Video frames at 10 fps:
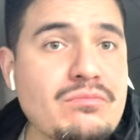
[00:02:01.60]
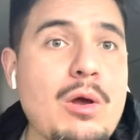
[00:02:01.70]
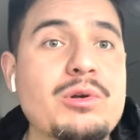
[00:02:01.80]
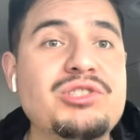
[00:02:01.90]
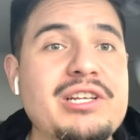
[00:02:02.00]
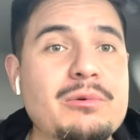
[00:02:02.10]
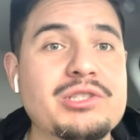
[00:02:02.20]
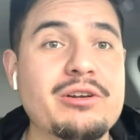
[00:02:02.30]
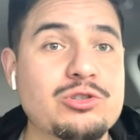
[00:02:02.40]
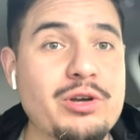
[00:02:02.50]
I wish Dino was
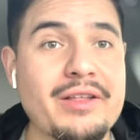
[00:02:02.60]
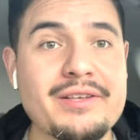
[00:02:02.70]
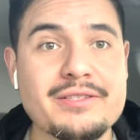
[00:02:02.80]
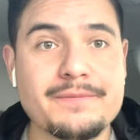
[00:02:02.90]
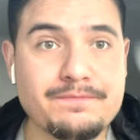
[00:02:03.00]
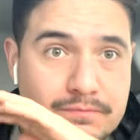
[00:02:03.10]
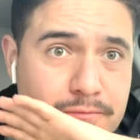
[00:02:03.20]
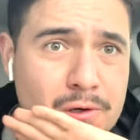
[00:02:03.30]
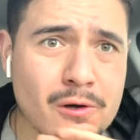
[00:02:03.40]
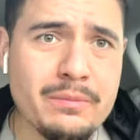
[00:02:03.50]
here to try this.
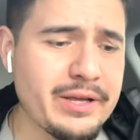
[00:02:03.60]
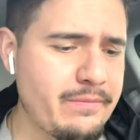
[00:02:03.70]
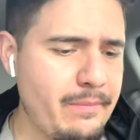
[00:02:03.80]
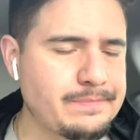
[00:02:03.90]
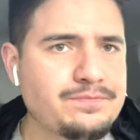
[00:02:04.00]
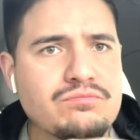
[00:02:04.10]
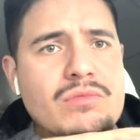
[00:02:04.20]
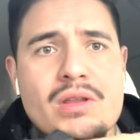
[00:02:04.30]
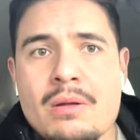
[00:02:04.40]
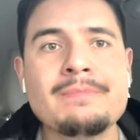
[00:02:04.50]
Oh, man.
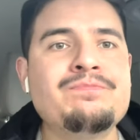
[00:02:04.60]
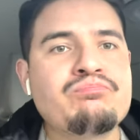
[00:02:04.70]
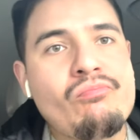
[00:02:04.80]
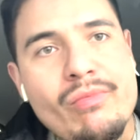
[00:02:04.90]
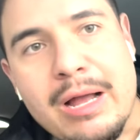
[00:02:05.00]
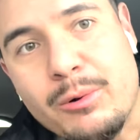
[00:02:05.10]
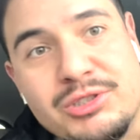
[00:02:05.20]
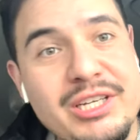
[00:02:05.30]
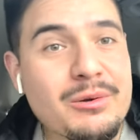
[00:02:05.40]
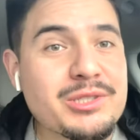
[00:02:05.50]
I wish
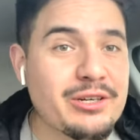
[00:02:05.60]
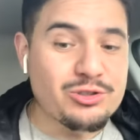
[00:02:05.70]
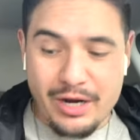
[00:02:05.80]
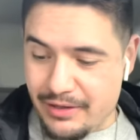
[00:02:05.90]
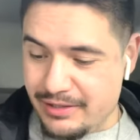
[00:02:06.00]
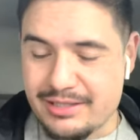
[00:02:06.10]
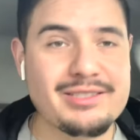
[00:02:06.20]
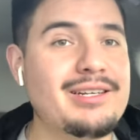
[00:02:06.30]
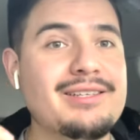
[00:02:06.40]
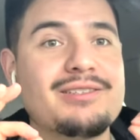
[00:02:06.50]
Dino was here to try this because
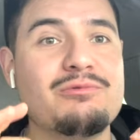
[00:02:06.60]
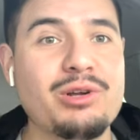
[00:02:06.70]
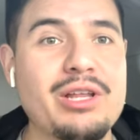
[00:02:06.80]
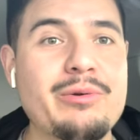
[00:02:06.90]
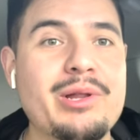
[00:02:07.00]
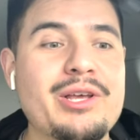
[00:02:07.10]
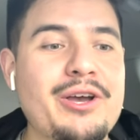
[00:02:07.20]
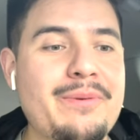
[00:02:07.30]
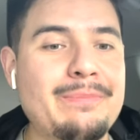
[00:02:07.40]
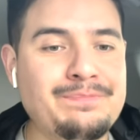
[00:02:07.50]
it is really, really
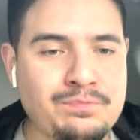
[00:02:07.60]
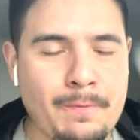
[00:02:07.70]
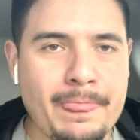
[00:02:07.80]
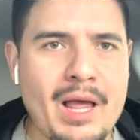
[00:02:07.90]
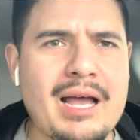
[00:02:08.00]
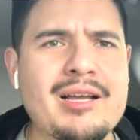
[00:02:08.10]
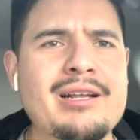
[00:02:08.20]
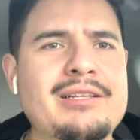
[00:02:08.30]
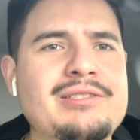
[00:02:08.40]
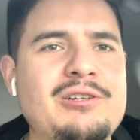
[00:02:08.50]
good. I kind
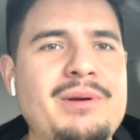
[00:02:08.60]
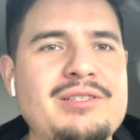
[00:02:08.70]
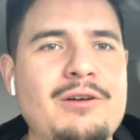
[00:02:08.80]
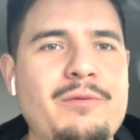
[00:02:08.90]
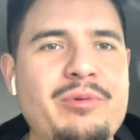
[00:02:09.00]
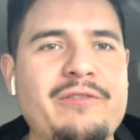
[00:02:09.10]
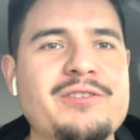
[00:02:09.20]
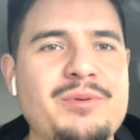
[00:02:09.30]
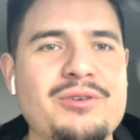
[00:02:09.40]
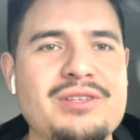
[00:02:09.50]
of consider myself a
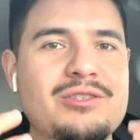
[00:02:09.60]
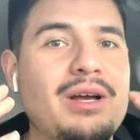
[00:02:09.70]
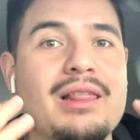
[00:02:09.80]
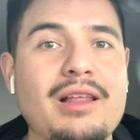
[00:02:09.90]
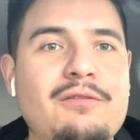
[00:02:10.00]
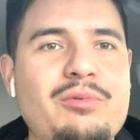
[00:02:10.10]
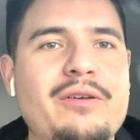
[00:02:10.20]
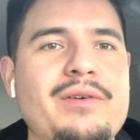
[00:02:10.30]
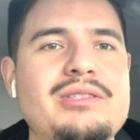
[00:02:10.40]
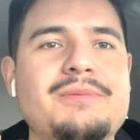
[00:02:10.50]
breakfast person, so I love
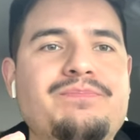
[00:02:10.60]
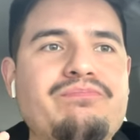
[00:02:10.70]
breakfast.